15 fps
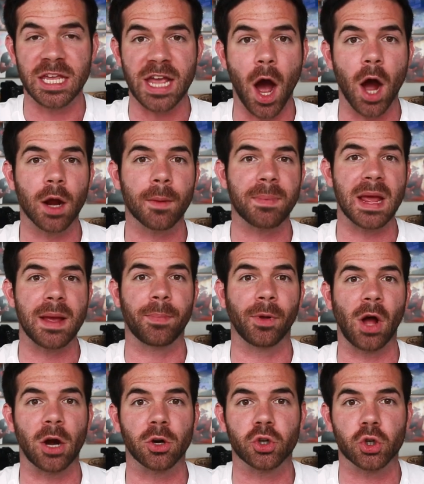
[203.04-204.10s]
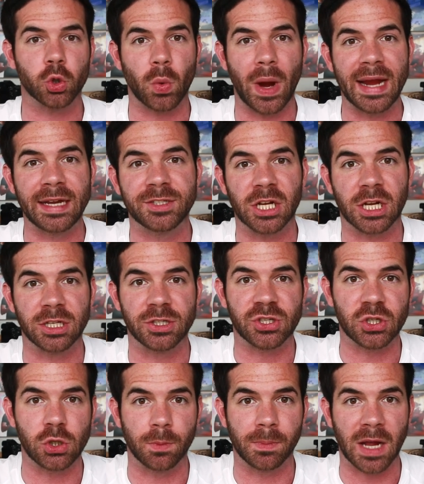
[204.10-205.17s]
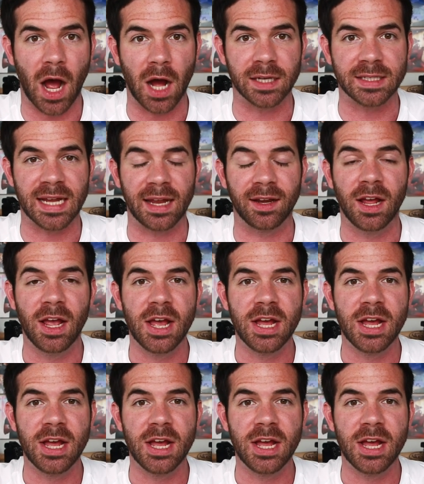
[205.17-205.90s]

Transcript: young people are trained to consume content.